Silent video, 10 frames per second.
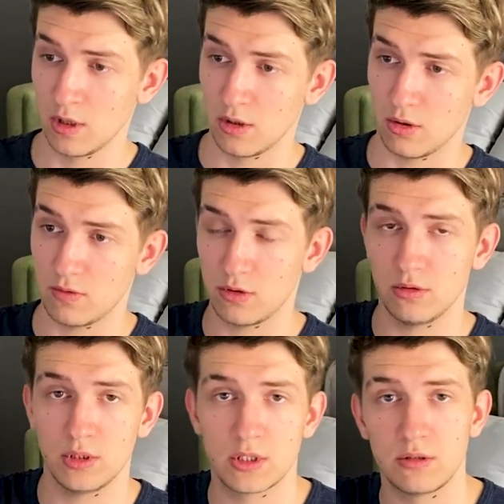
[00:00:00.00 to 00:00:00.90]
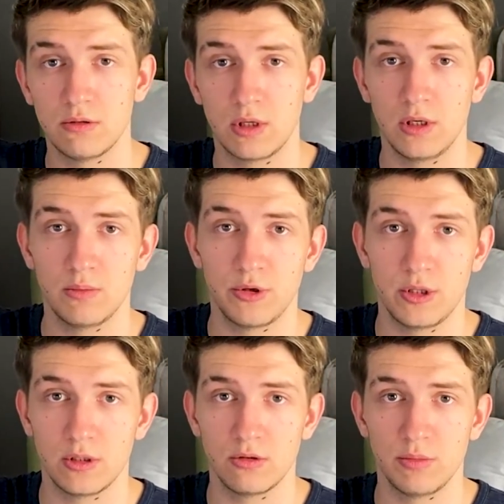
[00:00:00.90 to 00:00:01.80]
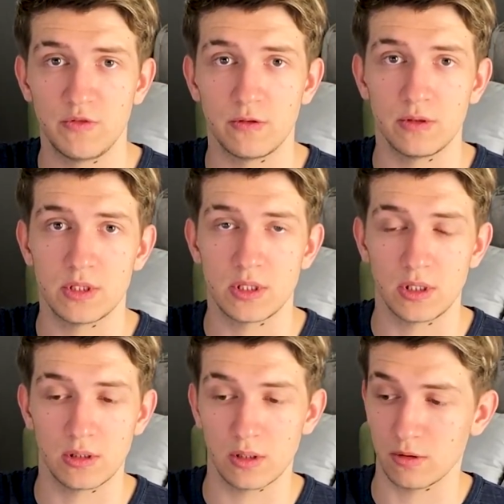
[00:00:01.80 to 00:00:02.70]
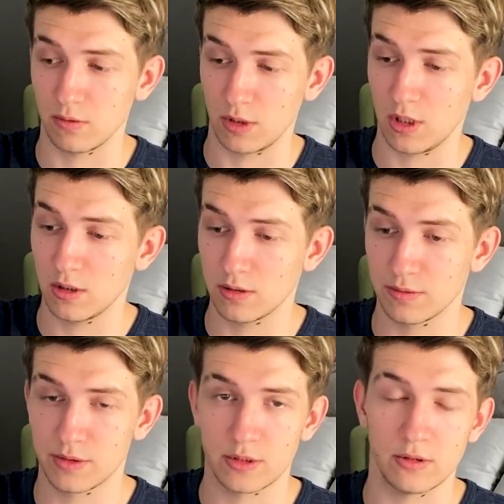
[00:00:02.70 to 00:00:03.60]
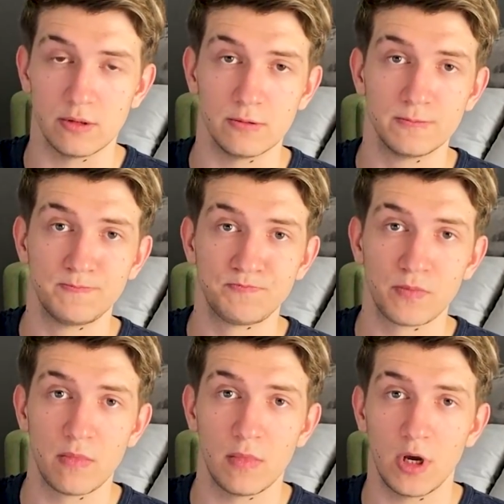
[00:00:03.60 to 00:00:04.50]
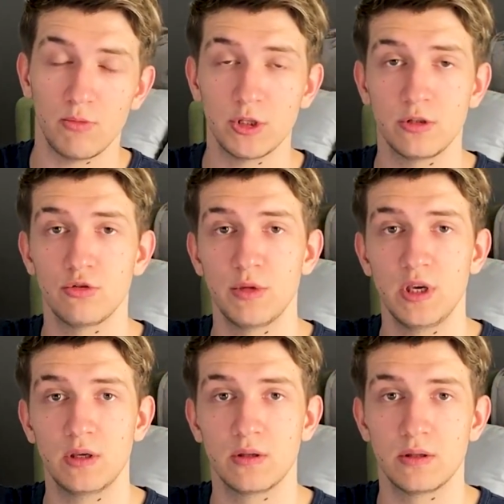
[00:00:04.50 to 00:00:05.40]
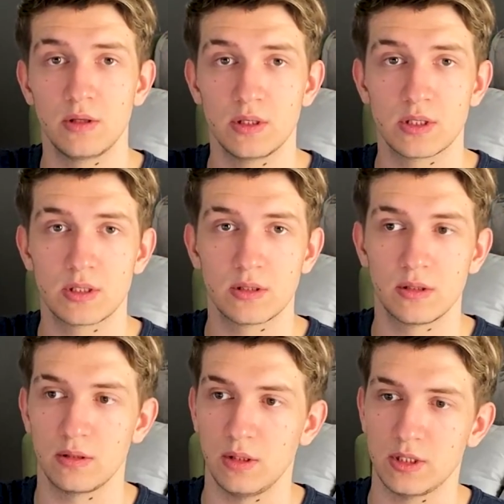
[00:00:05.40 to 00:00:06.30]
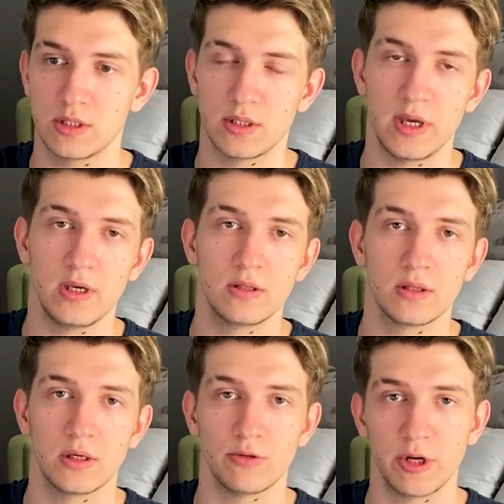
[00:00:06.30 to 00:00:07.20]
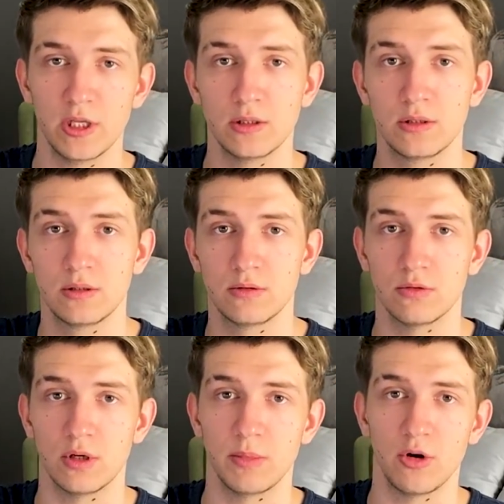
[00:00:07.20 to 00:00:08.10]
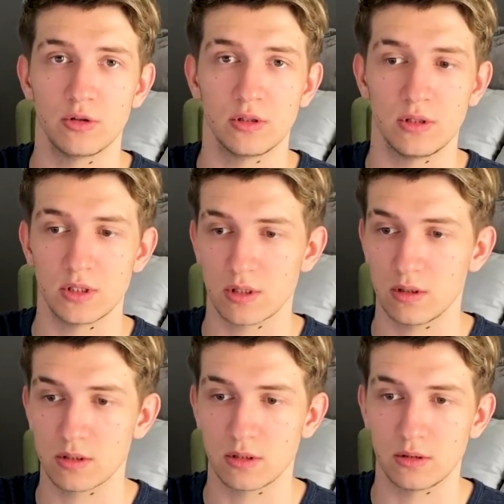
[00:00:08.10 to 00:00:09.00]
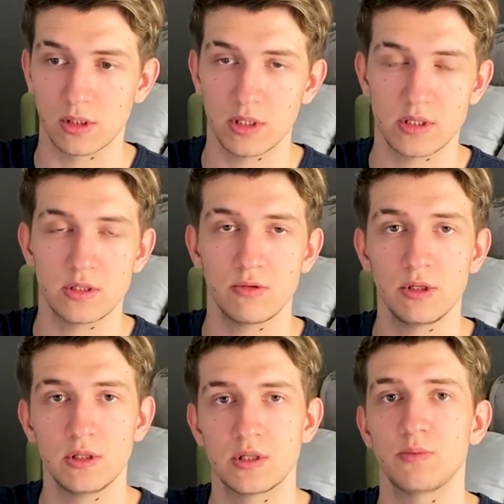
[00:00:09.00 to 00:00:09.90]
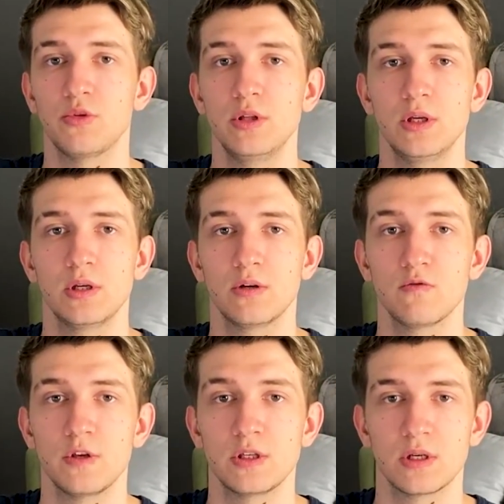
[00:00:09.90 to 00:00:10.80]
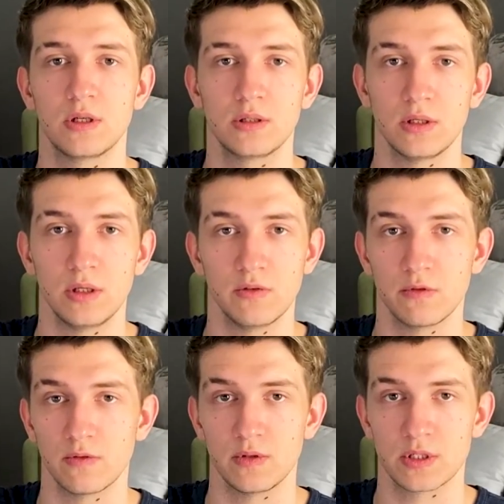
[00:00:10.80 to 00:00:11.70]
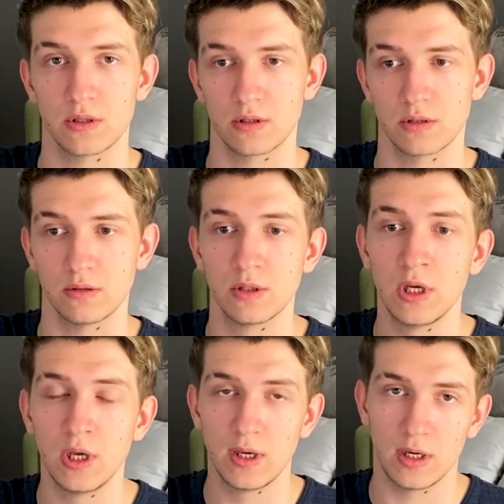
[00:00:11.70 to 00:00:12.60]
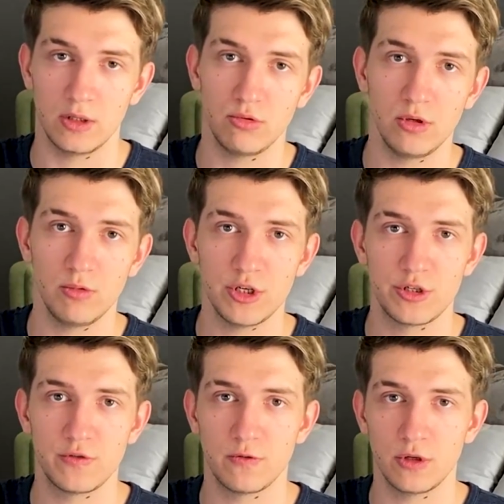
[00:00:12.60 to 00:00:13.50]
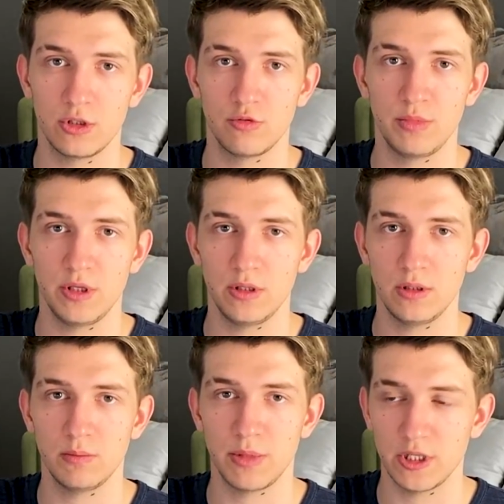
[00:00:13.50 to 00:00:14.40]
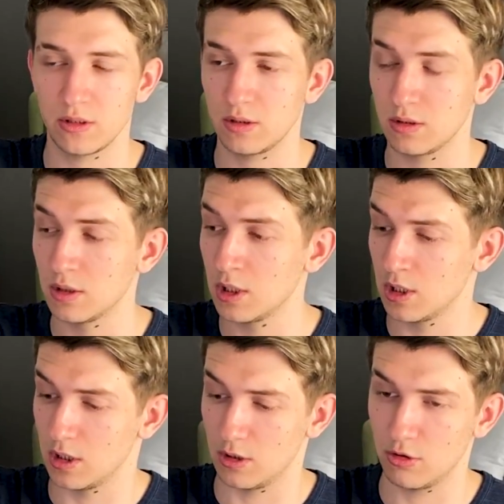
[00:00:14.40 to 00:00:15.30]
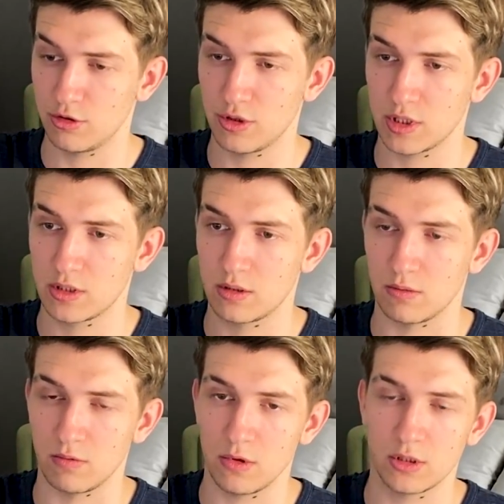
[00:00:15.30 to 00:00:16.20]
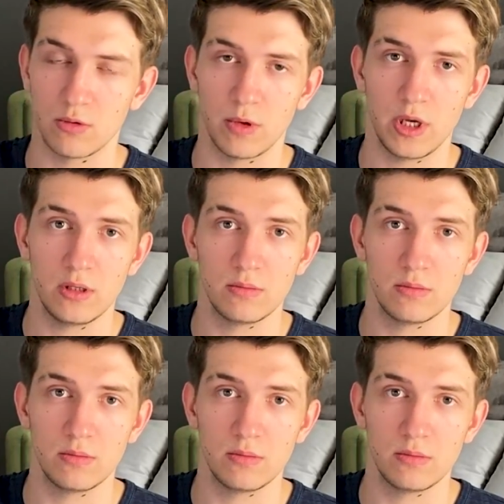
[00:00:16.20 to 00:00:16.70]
Overall, it's looking pretty gloomy for this thing down here, so I wanted to make this, let's say it a rant, about this console, cause it's really disappointing how things are turning for this console. I'd really wish for it to be better and not just rot away,